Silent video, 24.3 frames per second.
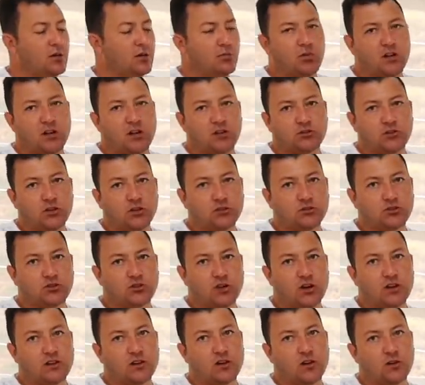but I don't
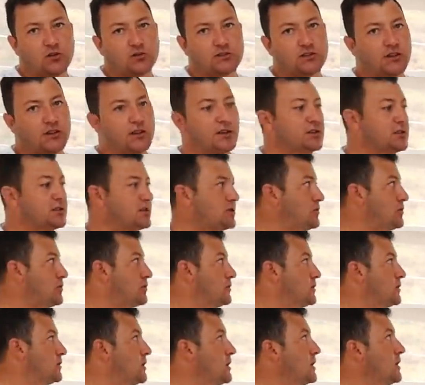strain the alternators at all.